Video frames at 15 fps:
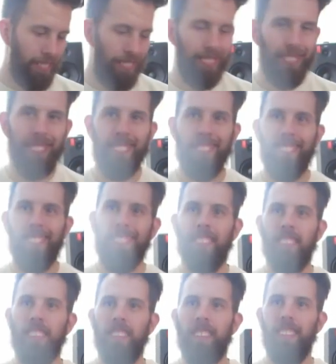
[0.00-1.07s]
Finally, oh my
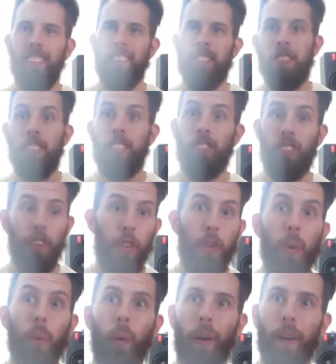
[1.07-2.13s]
gosh. It's a
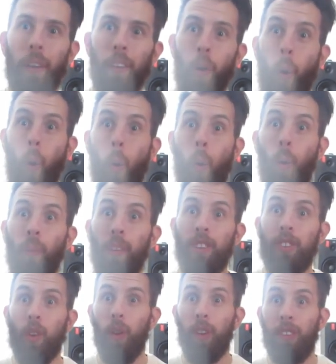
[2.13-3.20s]
new one. Only
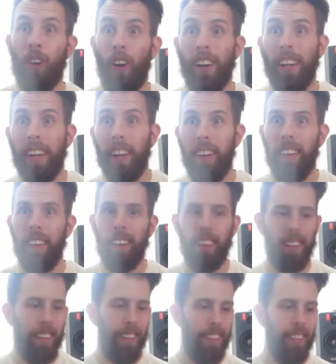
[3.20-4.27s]
sold at Target. Oh
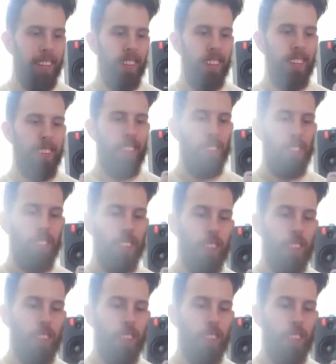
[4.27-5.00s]
my gosh. What is it?